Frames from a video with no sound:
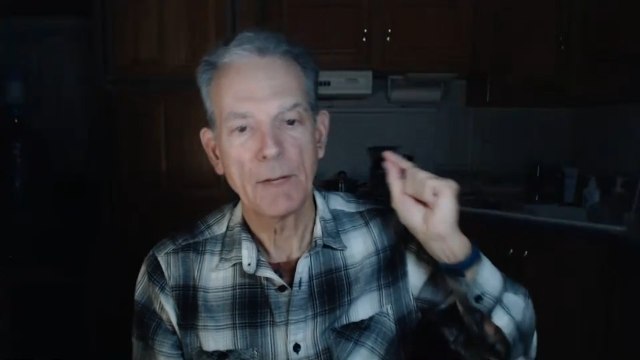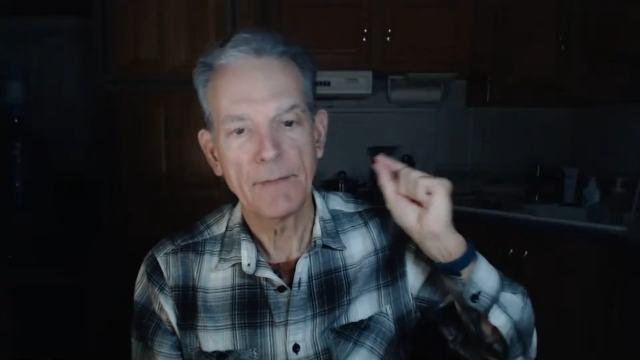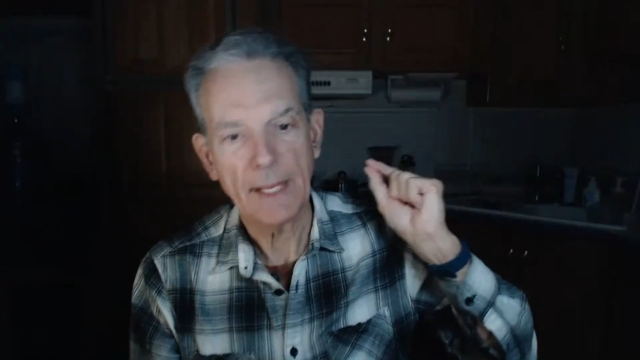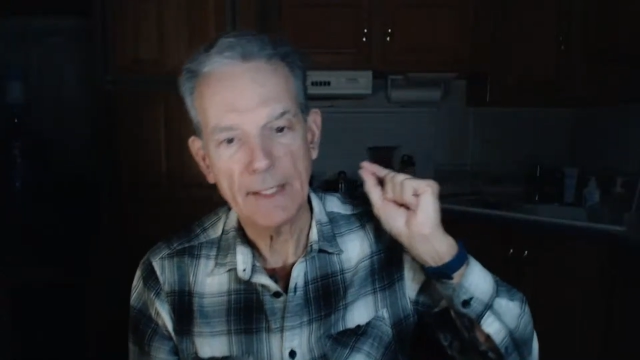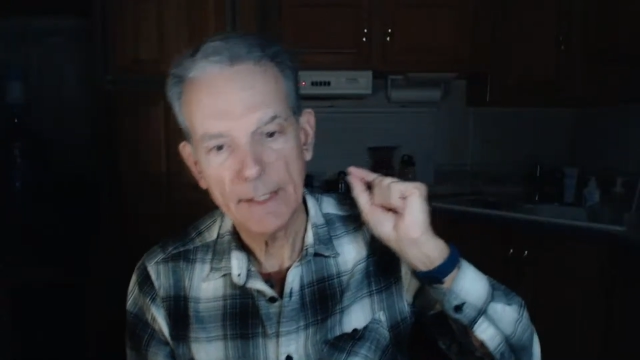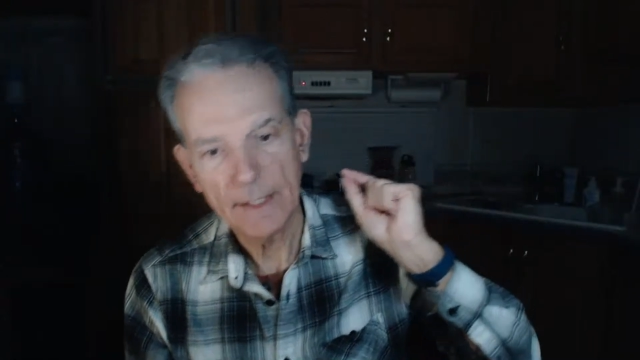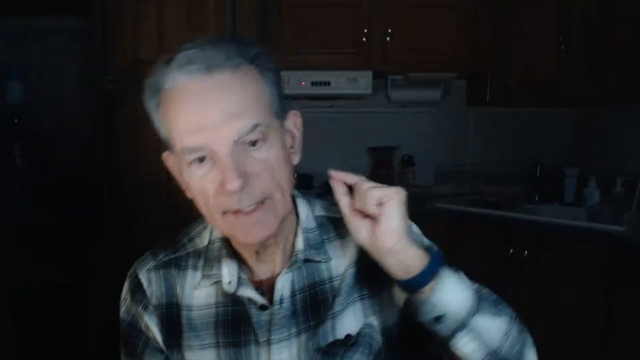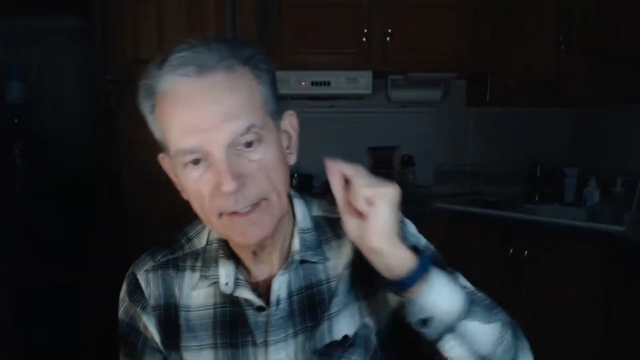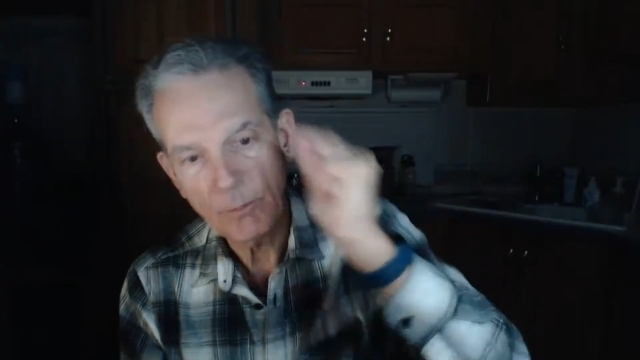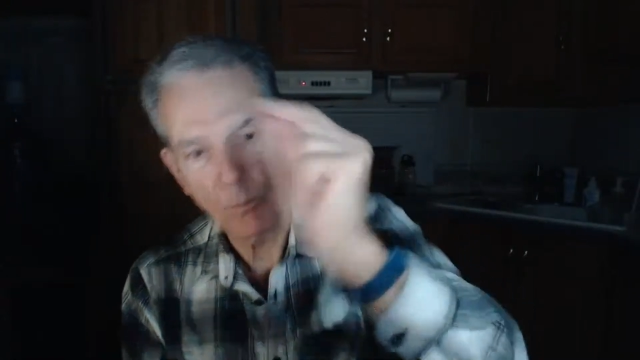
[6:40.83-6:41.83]
that
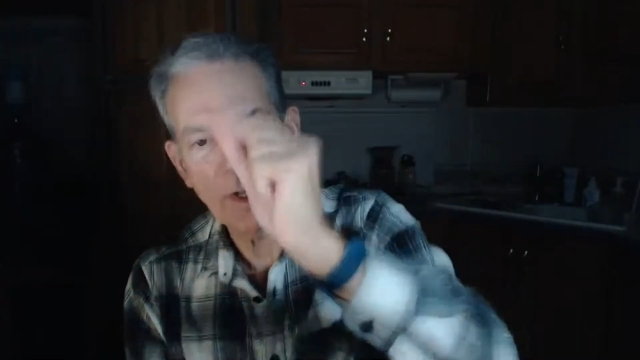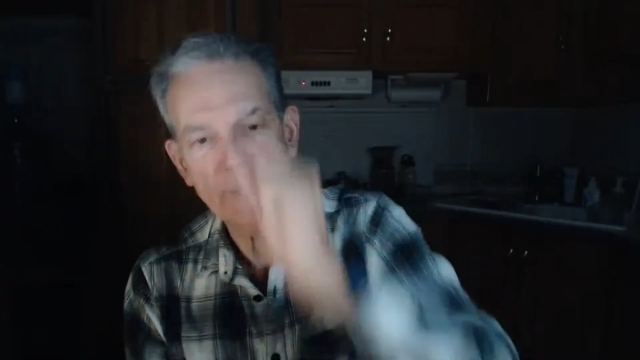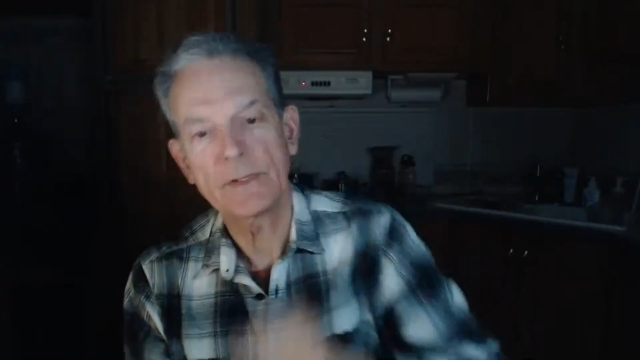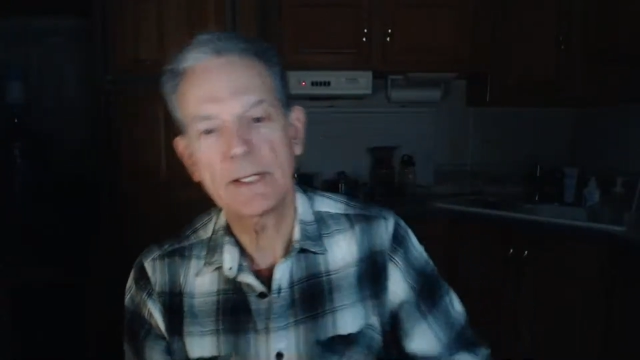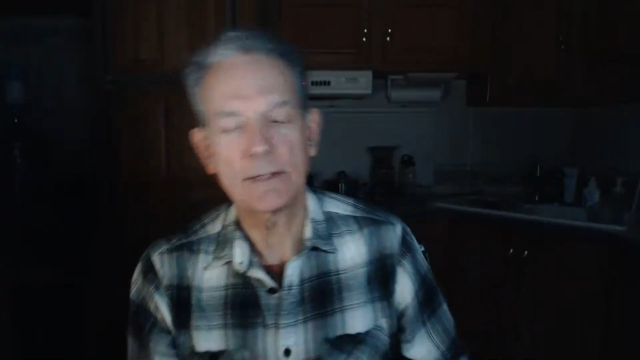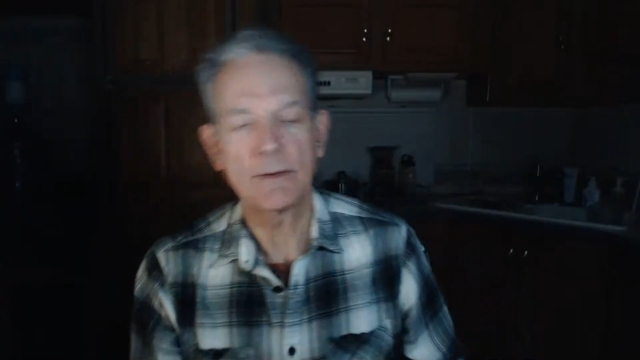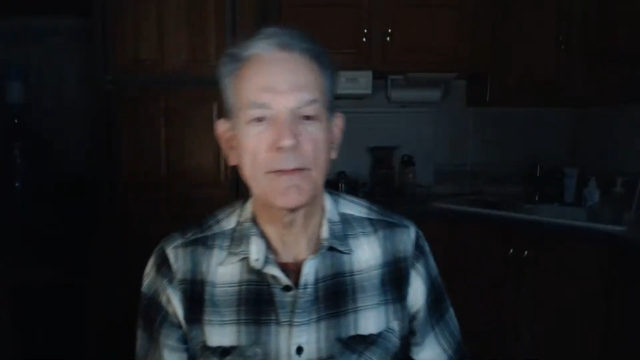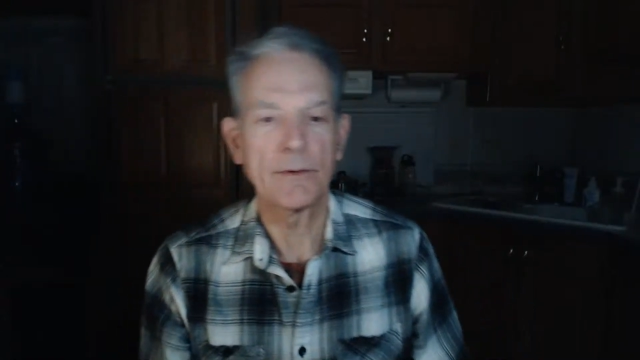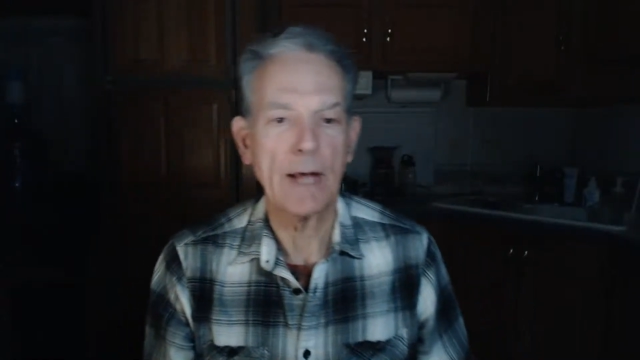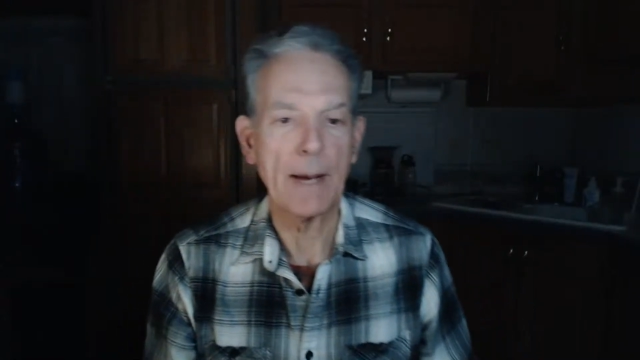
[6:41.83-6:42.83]
wants to get to
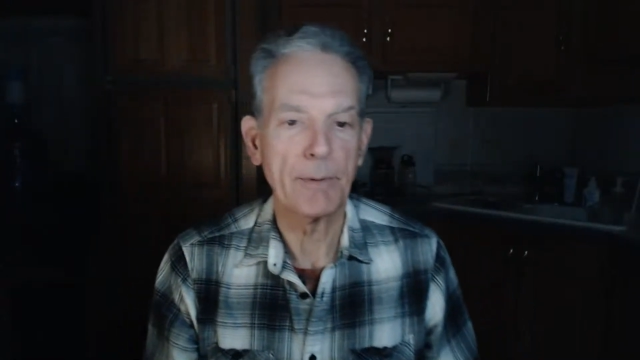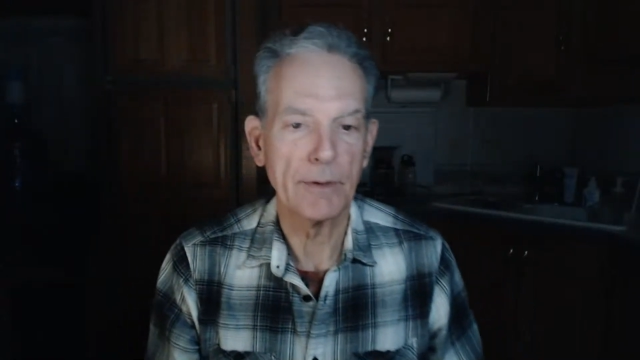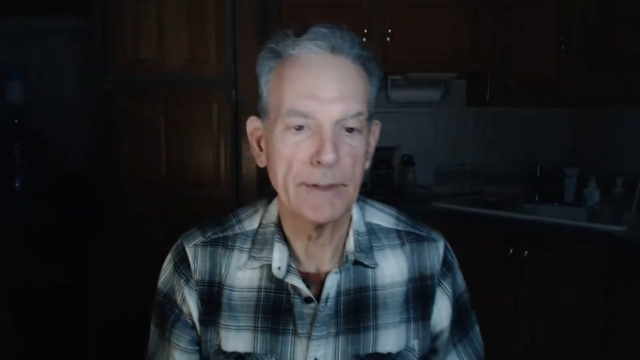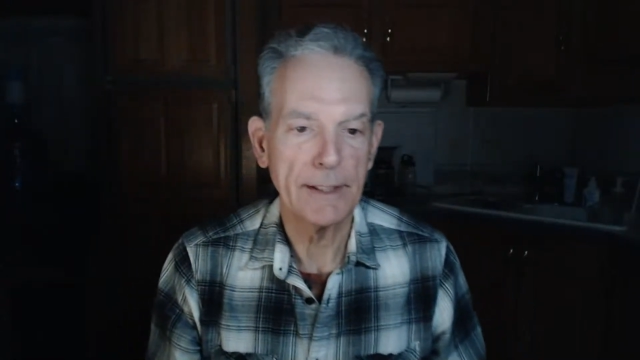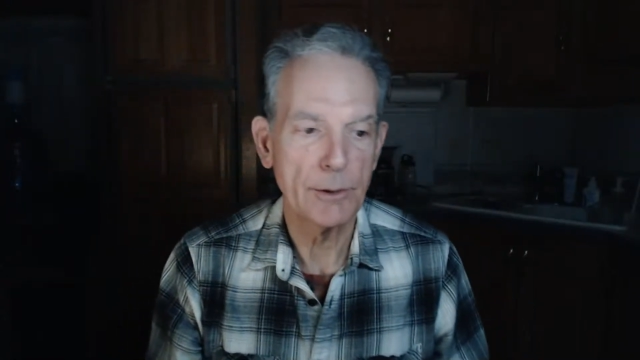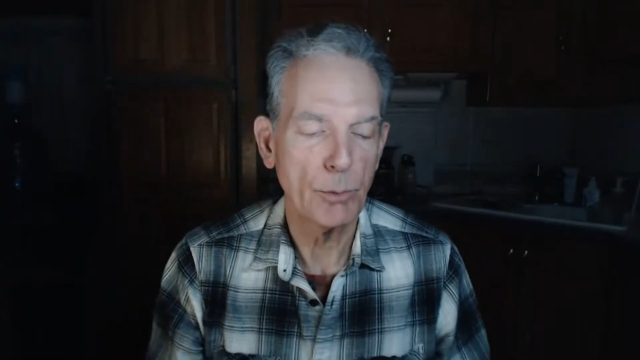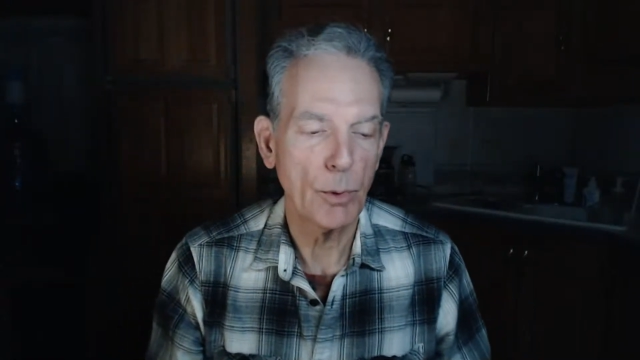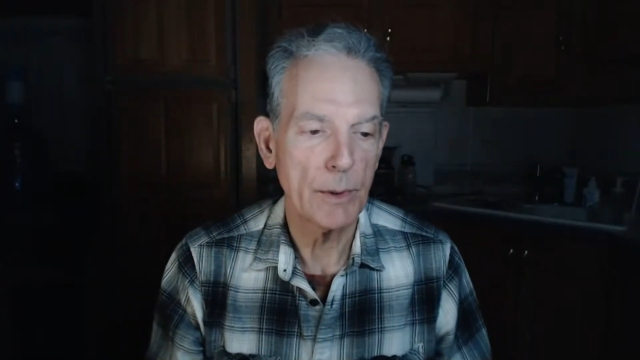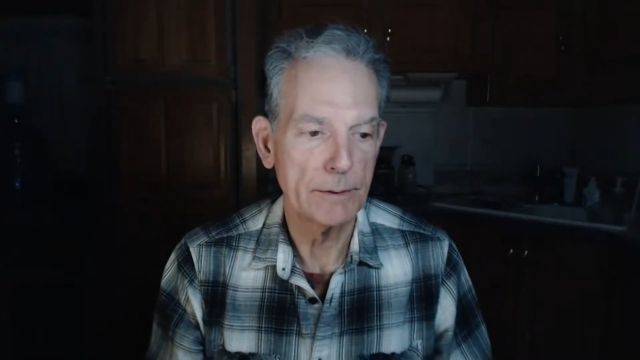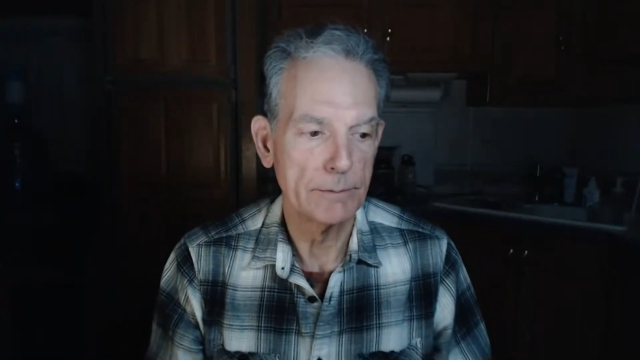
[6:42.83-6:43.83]
the top of the leaderboard.